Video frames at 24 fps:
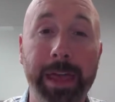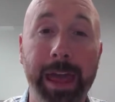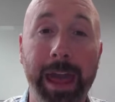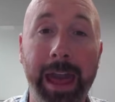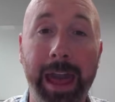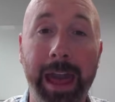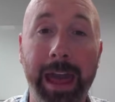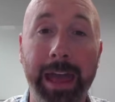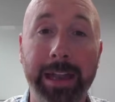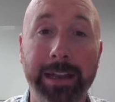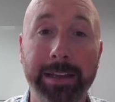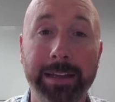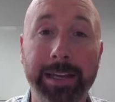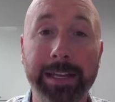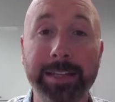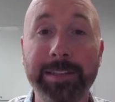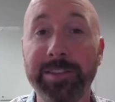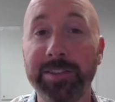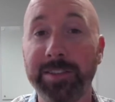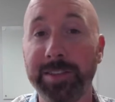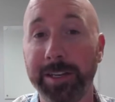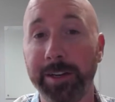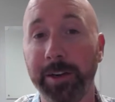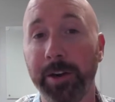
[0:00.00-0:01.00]
and
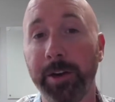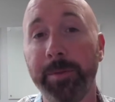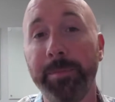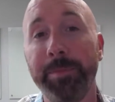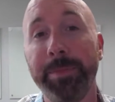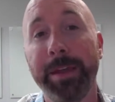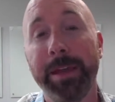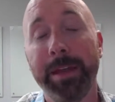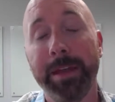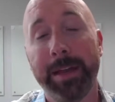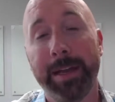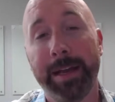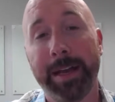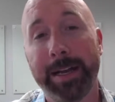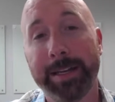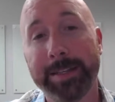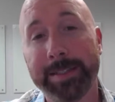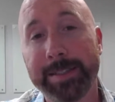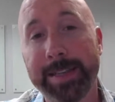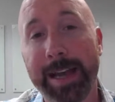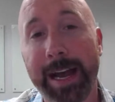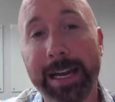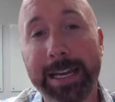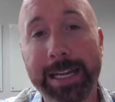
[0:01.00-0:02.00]
consider
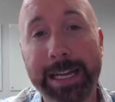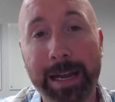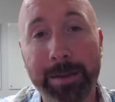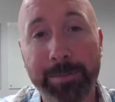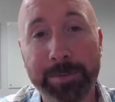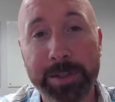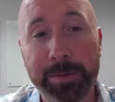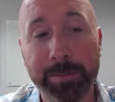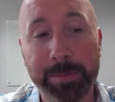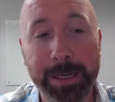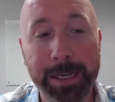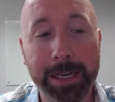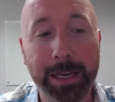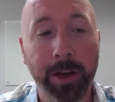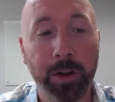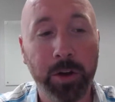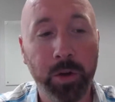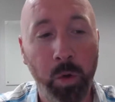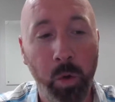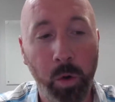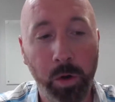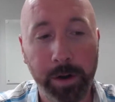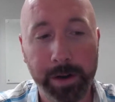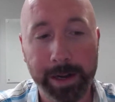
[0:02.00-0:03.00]
signing up to be a
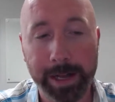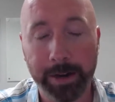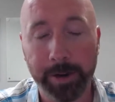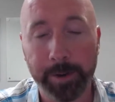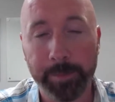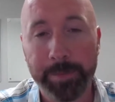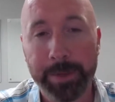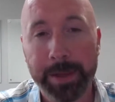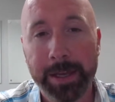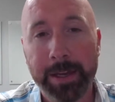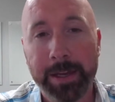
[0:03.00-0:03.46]
coordinator.